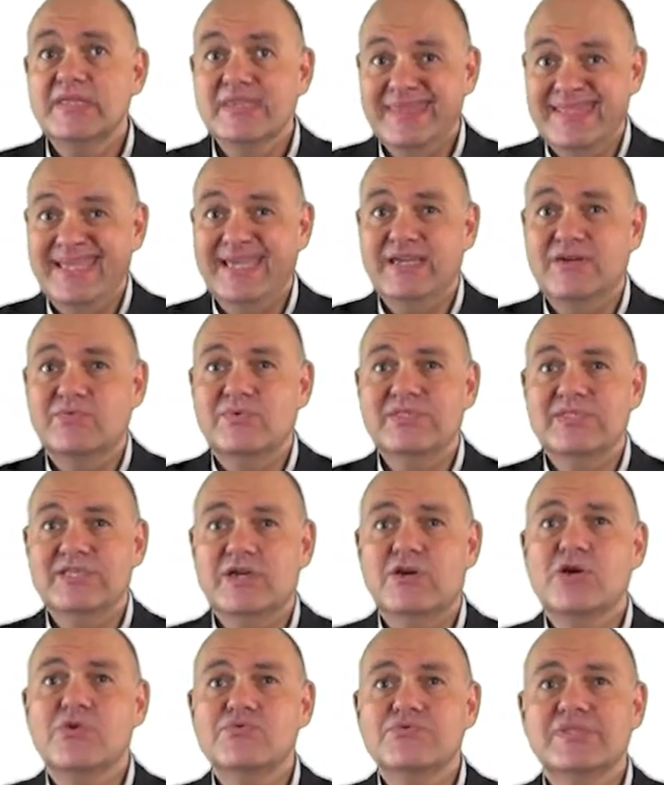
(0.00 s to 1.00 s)
Then, when the
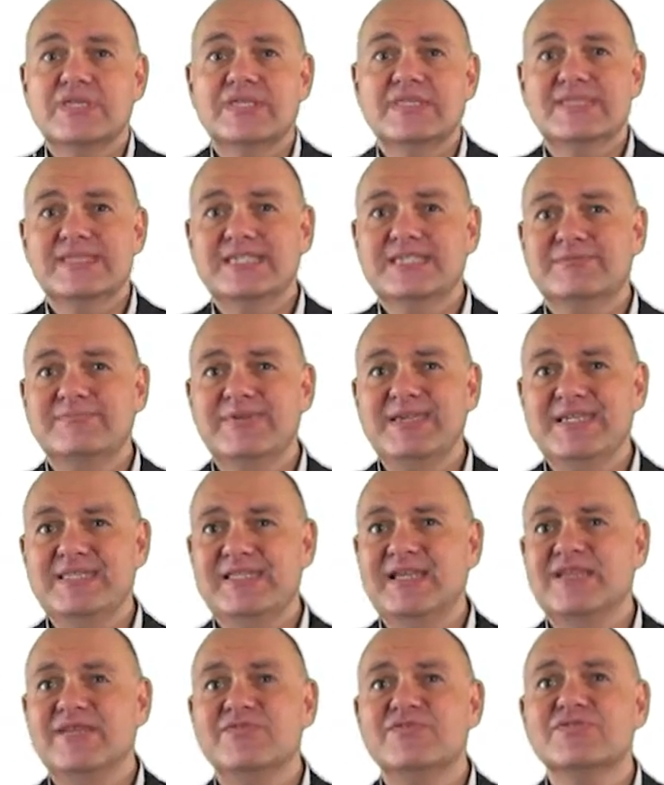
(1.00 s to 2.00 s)
content is being
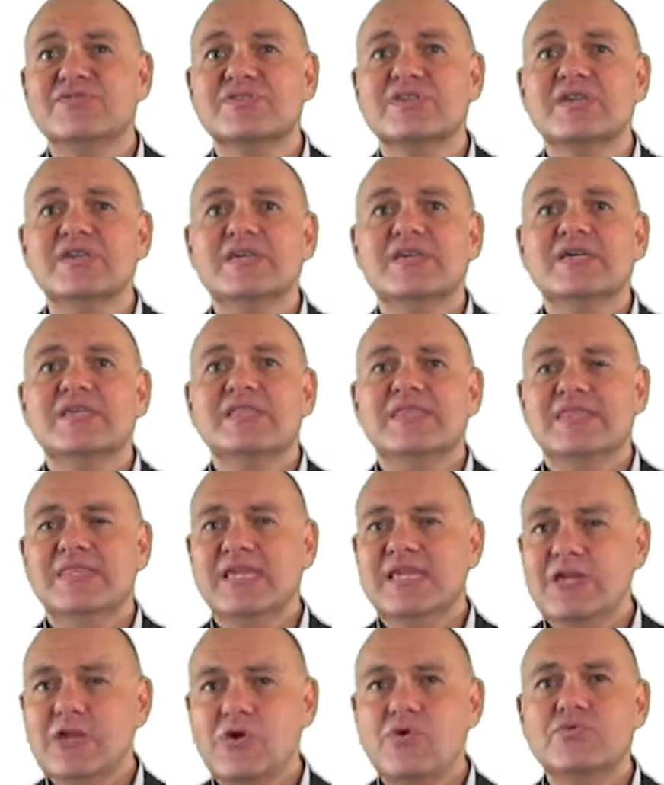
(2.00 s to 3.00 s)
delivered,
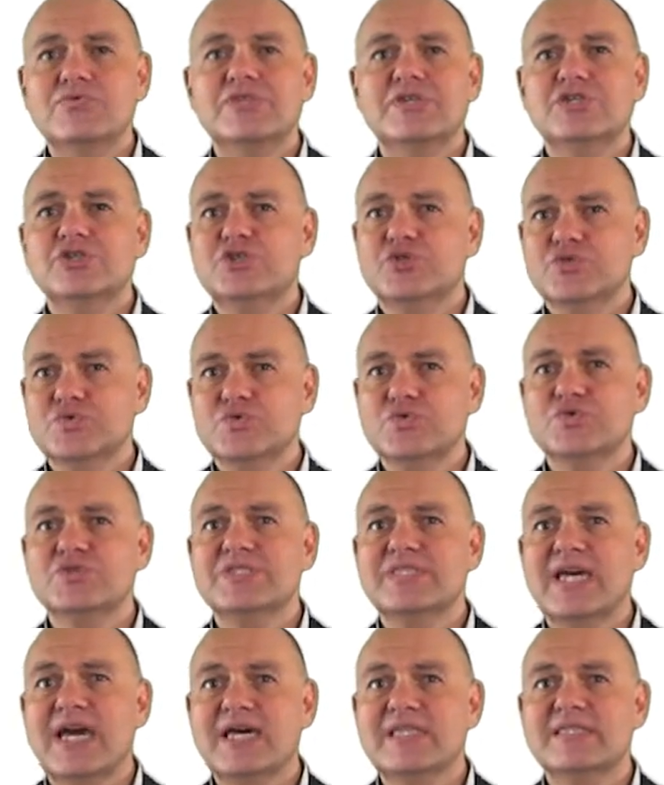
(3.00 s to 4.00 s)
the node
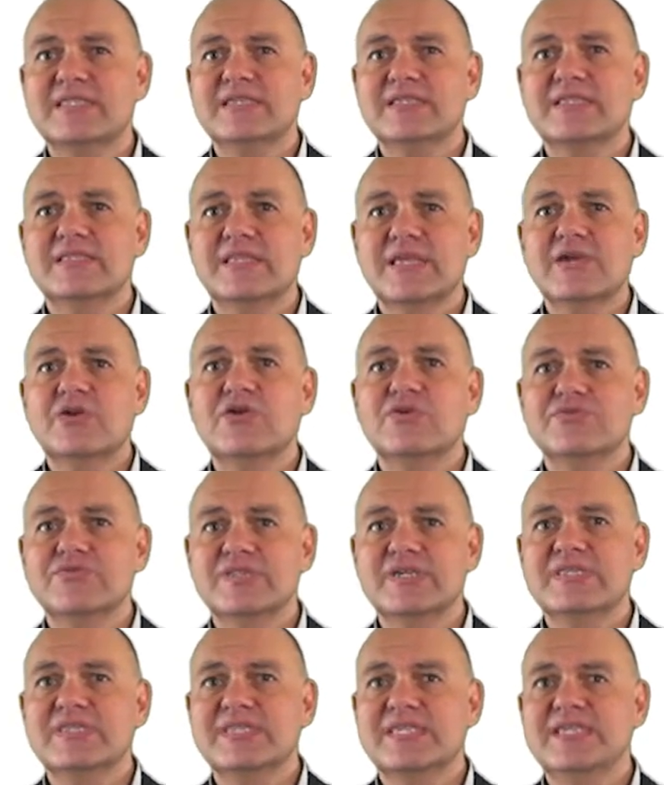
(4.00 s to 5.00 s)
ensures that the
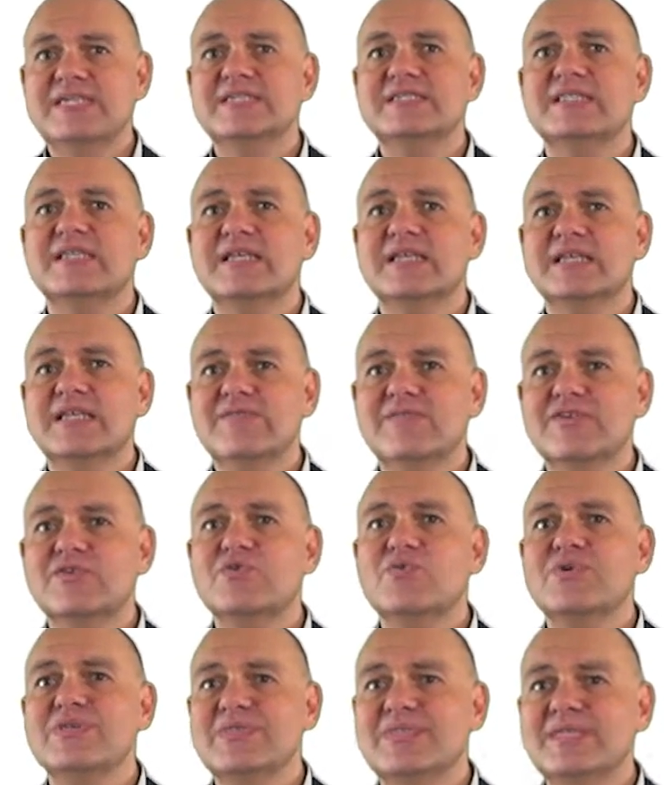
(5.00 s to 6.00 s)
content is
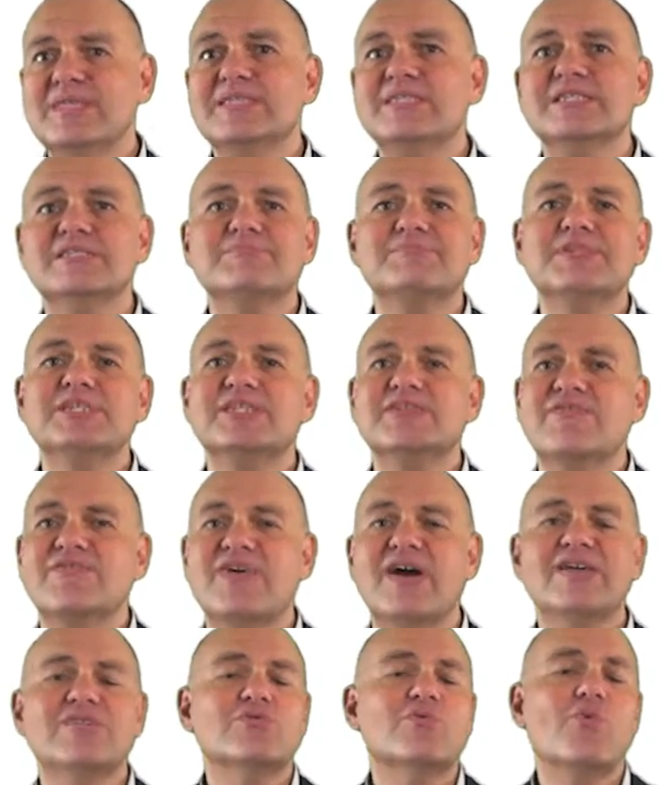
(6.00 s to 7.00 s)
delivered within the
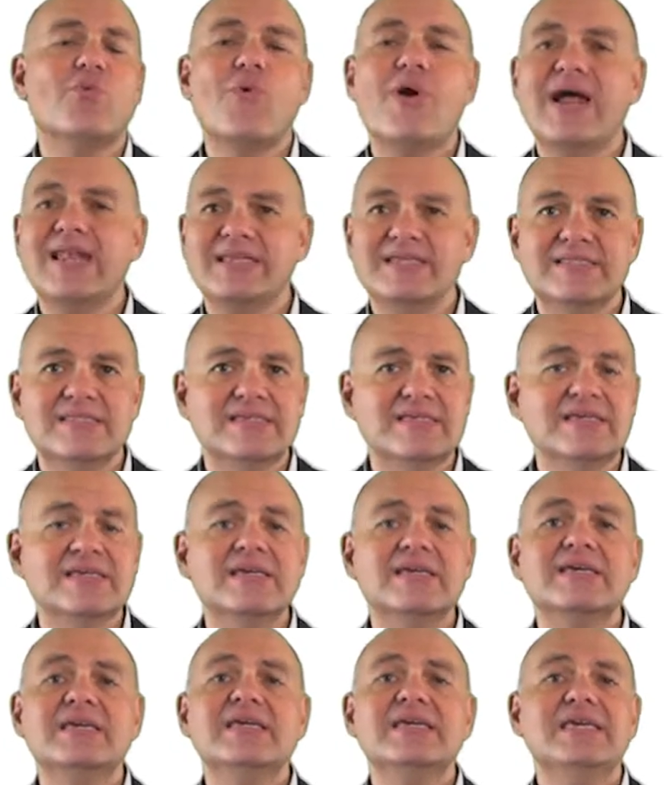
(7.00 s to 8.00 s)
specified
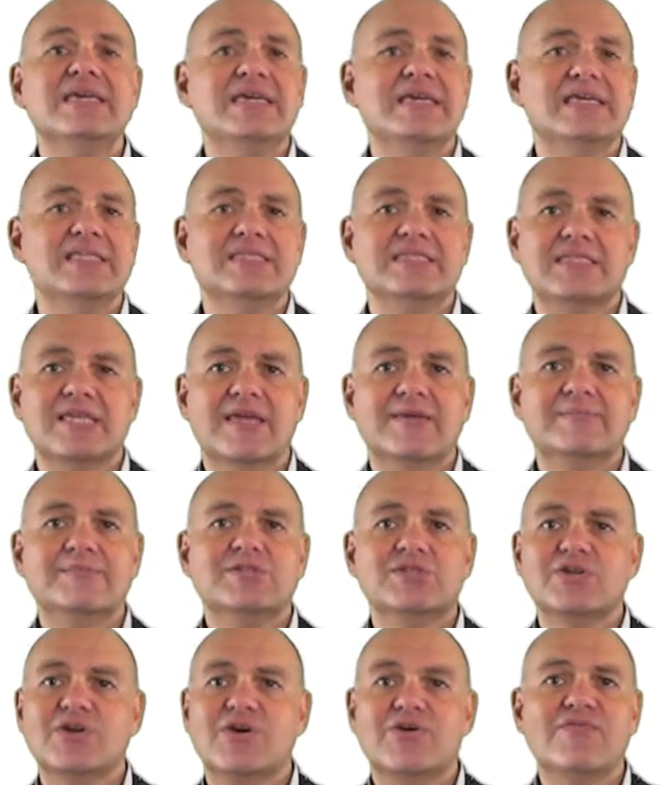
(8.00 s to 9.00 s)
quality in
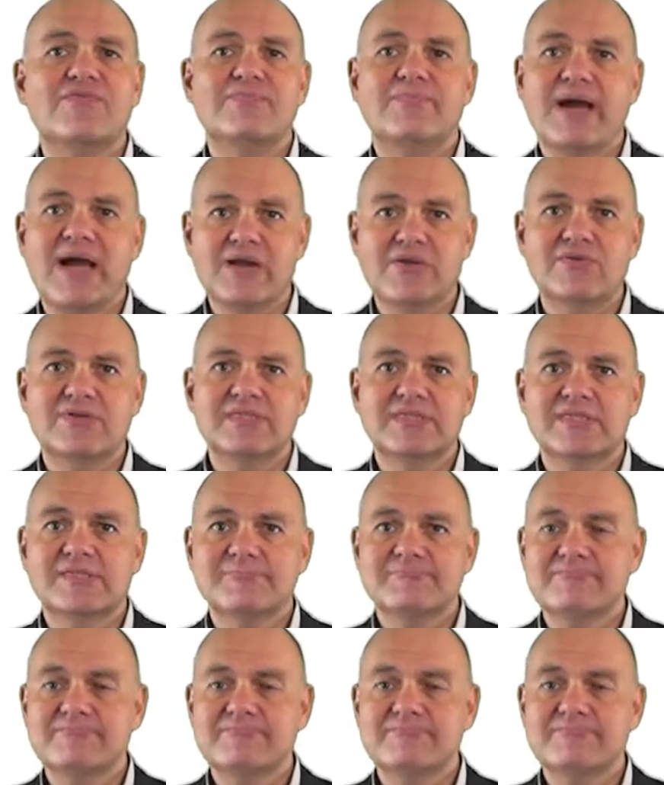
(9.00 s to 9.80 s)
terms of bandwidth.